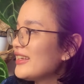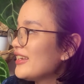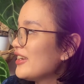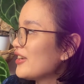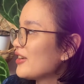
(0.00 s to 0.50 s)

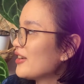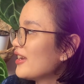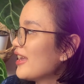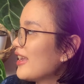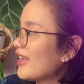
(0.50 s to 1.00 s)
here,
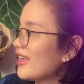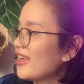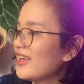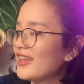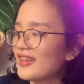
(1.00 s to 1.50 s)

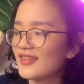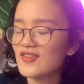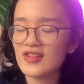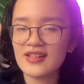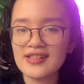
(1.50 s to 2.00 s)
and
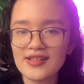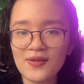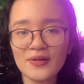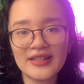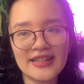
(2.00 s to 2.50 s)
she's so
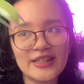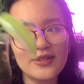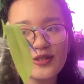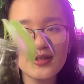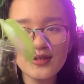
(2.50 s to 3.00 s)

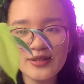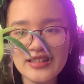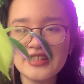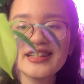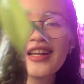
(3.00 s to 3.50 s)
cute.
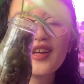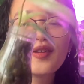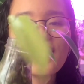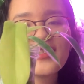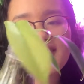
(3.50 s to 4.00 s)

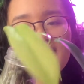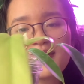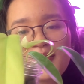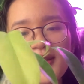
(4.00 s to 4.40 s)
This is my